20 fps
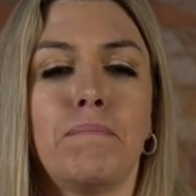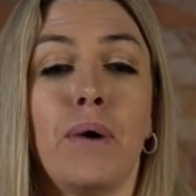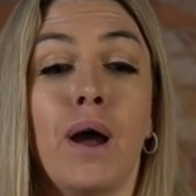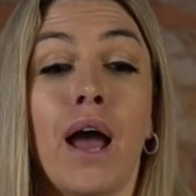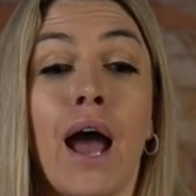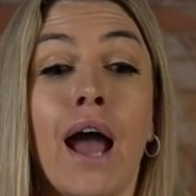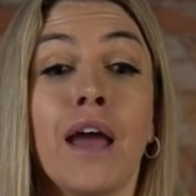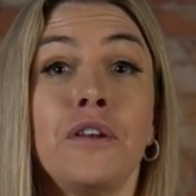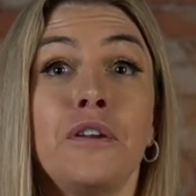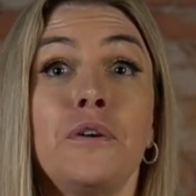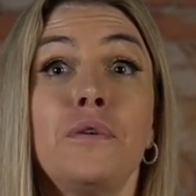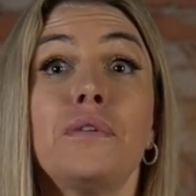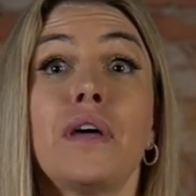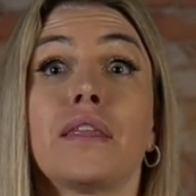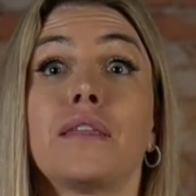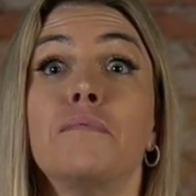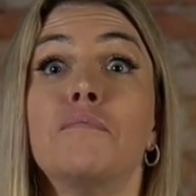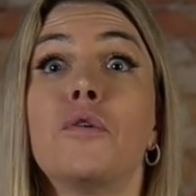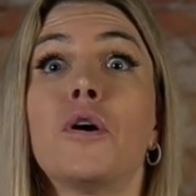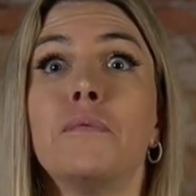but I
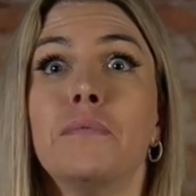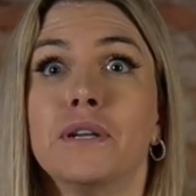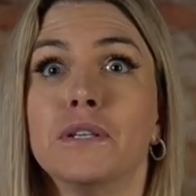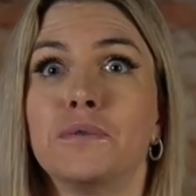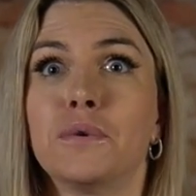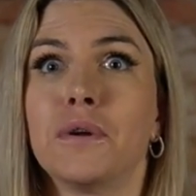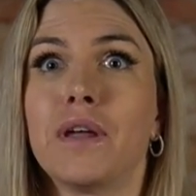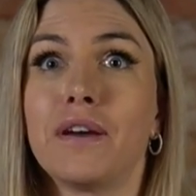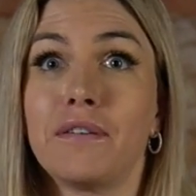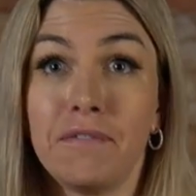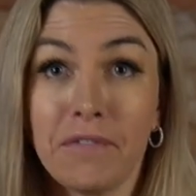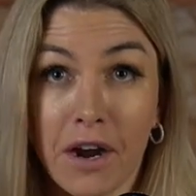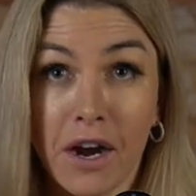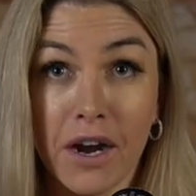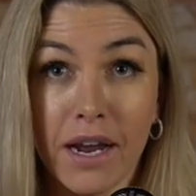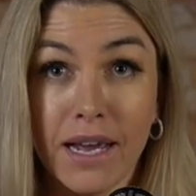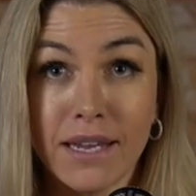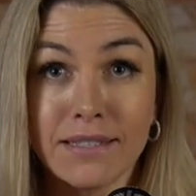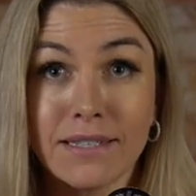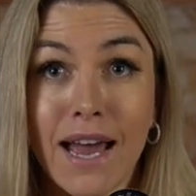knew that the Mormons were like
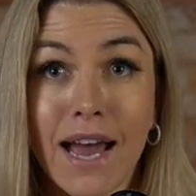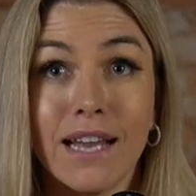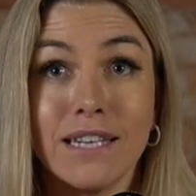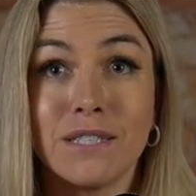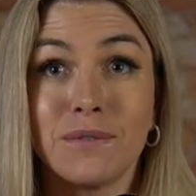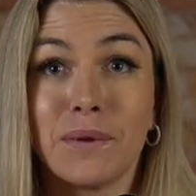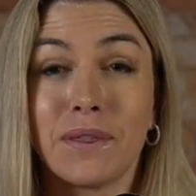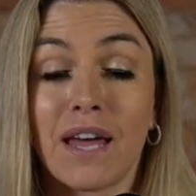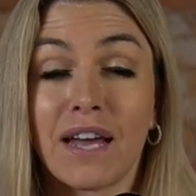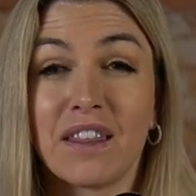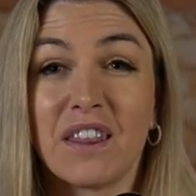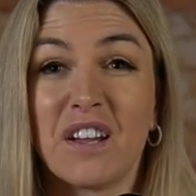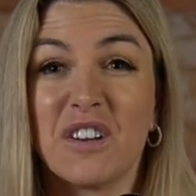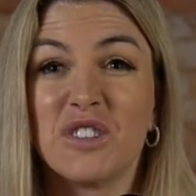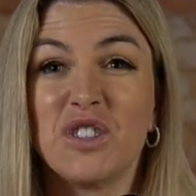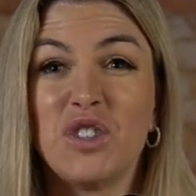very intense with like